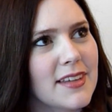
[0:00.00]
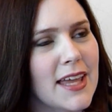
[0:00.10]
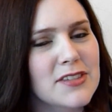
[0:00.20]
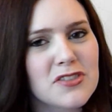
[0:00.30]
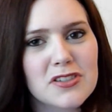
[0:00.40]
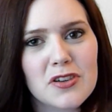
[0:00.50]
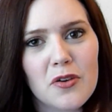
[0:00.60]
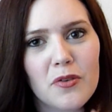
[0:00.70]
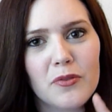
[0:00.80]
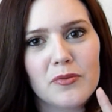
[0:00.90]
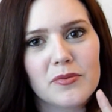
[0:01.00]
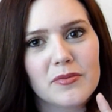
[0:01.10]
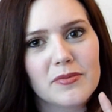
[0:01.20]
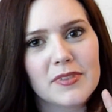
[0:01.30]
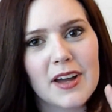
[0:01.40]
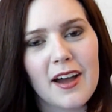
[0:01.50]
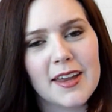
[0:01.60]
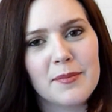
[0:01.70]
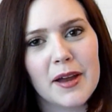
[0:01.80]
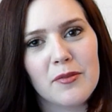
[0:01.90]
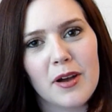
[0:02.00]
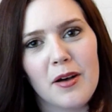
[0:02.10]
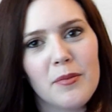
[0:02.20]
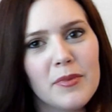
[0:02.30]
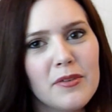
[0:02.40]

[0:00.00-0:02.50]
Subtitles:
it's just so not in my realm